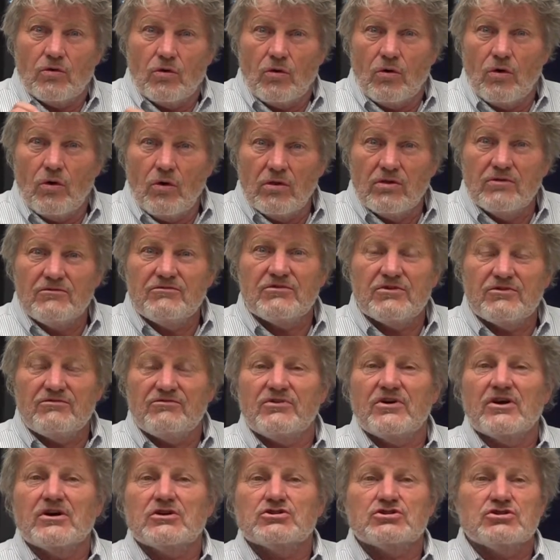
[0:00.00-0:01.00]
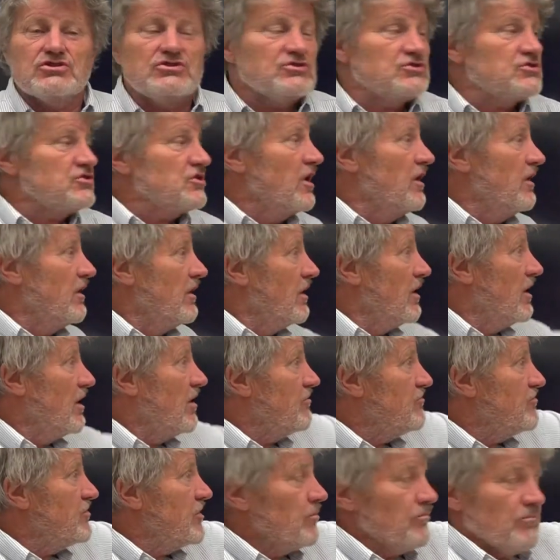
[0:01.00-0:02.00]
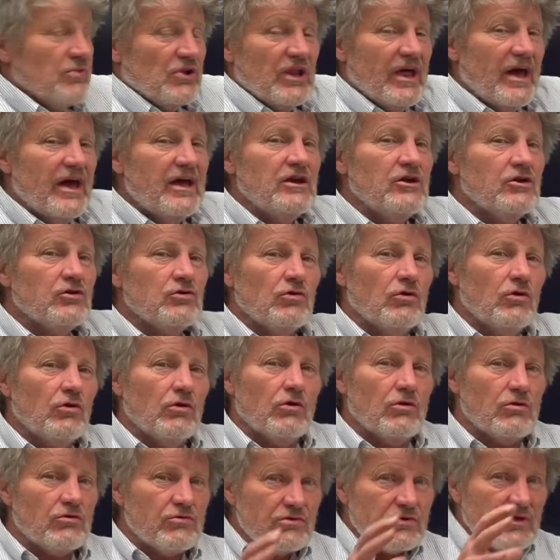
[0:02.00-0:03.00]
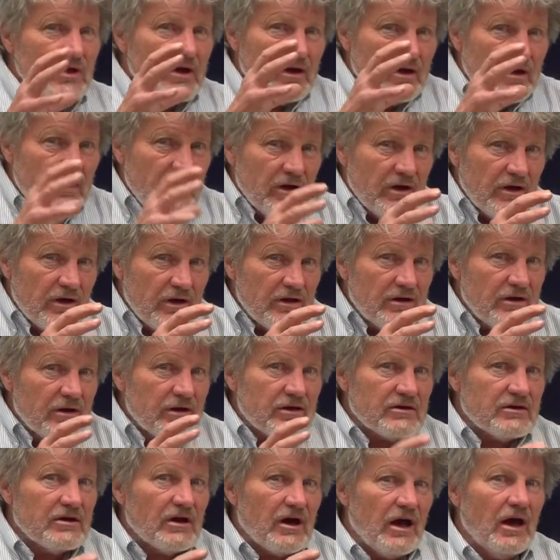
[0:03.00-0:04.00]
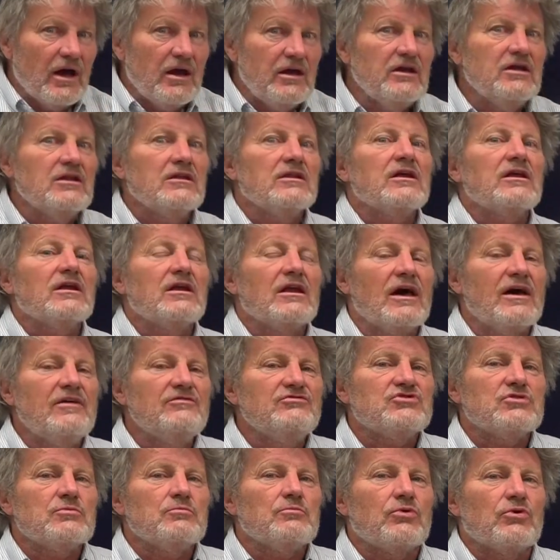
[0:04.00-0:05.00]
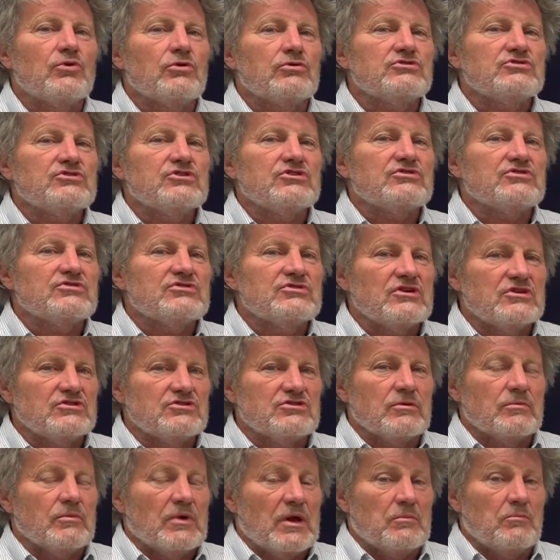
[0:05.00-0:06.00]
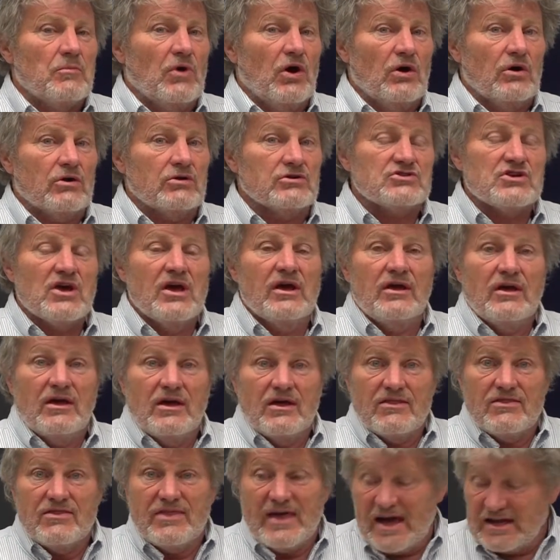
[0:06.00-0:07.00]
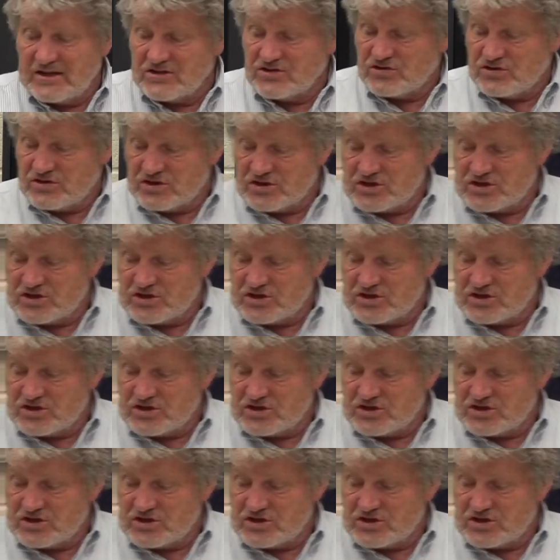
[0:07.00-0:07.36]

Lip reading: all of the functions of the planet Earth in a tiny little life support system on Mars? That's the